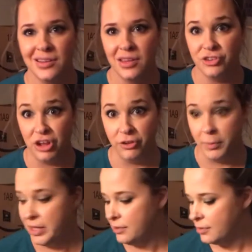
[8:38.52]
the
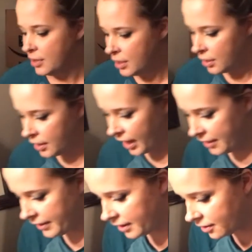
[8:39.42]
gentleman, I
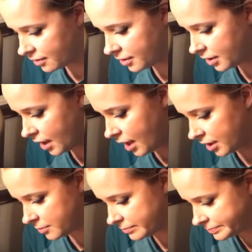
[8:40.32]
think.
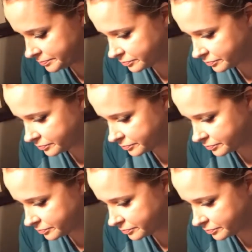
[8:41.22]
Um,